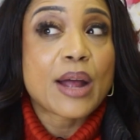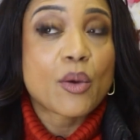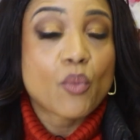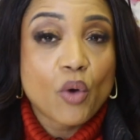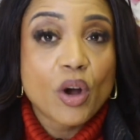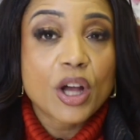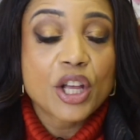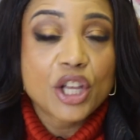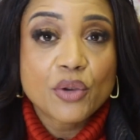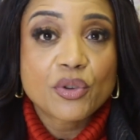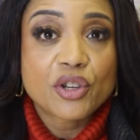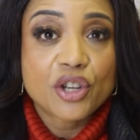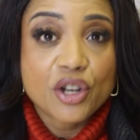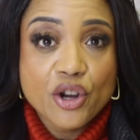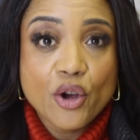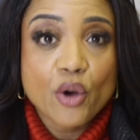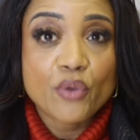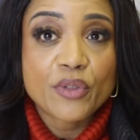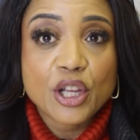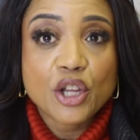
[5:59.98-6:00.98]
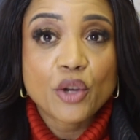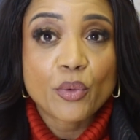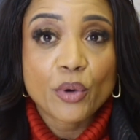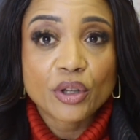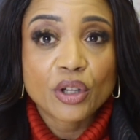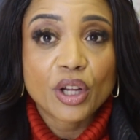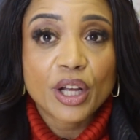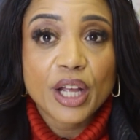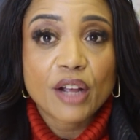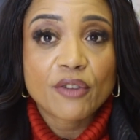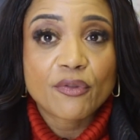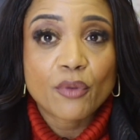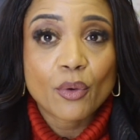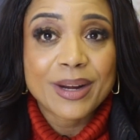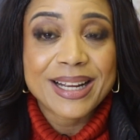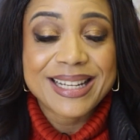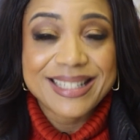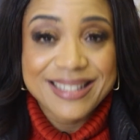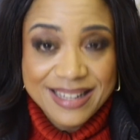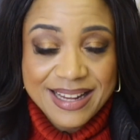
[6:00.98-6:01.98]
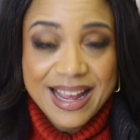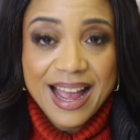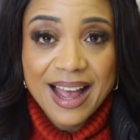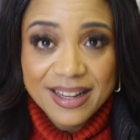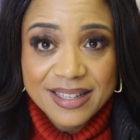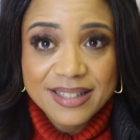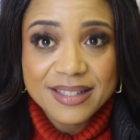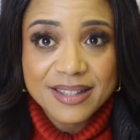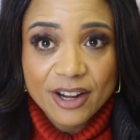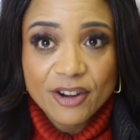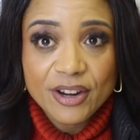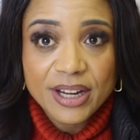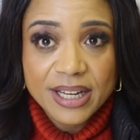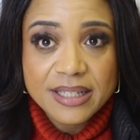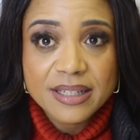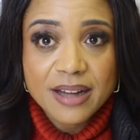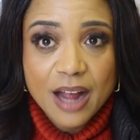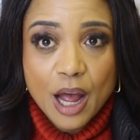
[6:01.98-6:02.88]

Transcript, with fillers: I want you to know that you are looking for is yes, there is